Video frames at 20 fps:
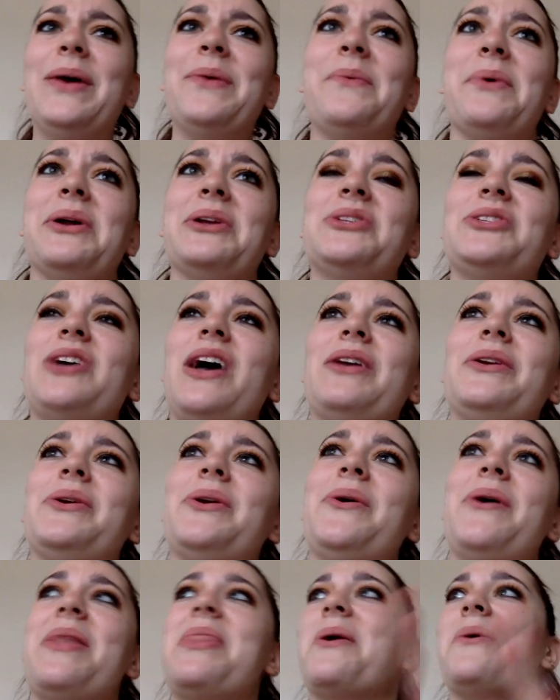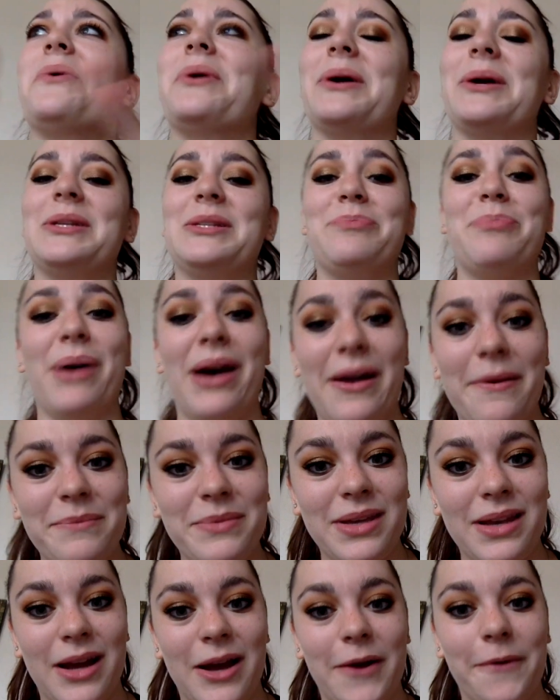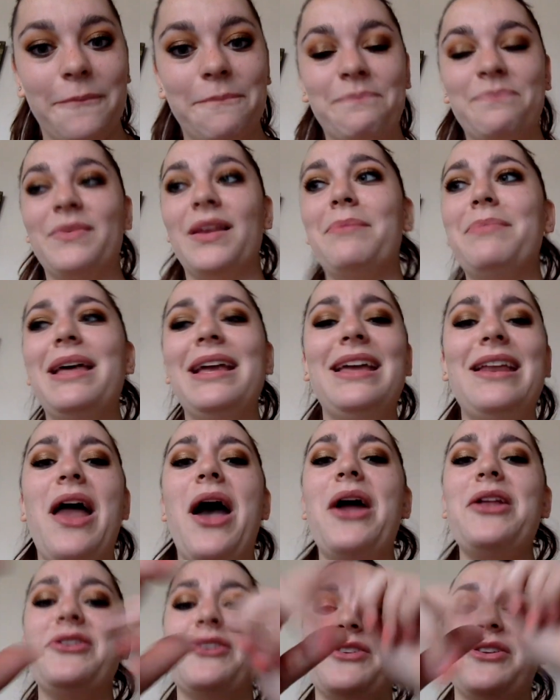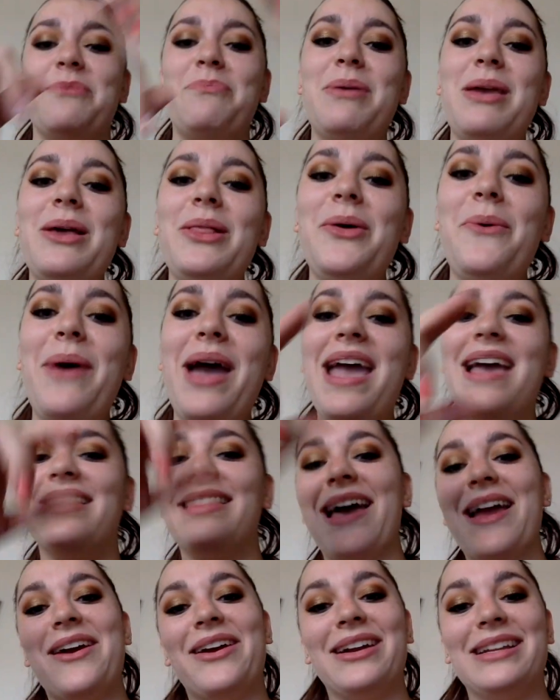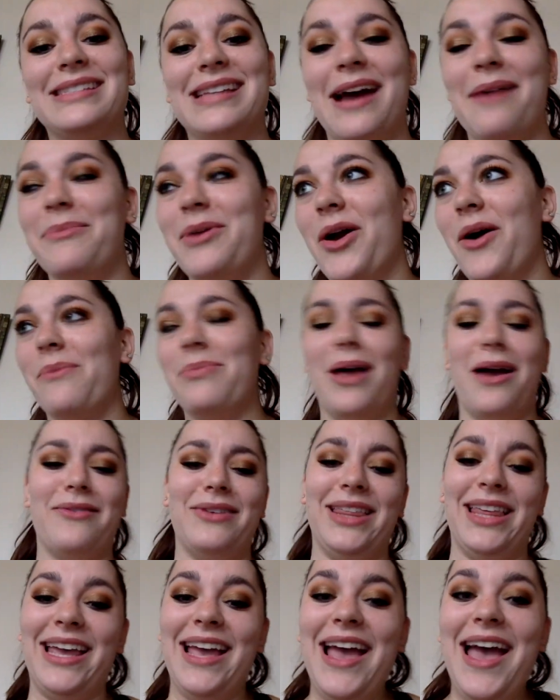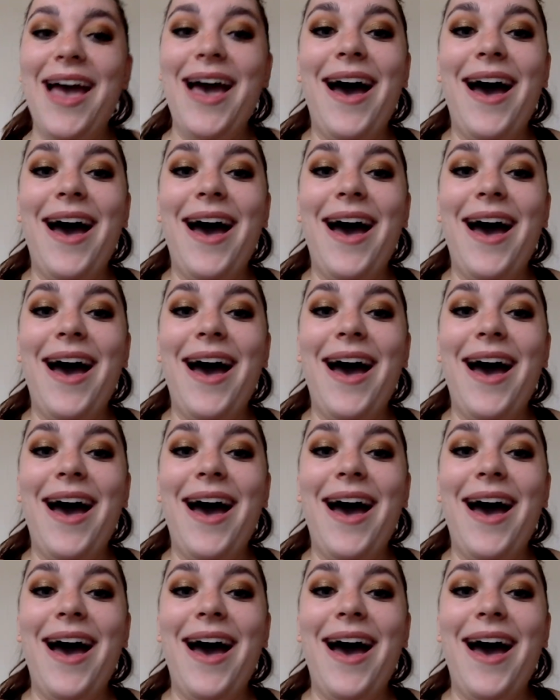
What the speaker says: which I don't know how that works, but I'm like an onion, you peel away layer at a time. No, not really.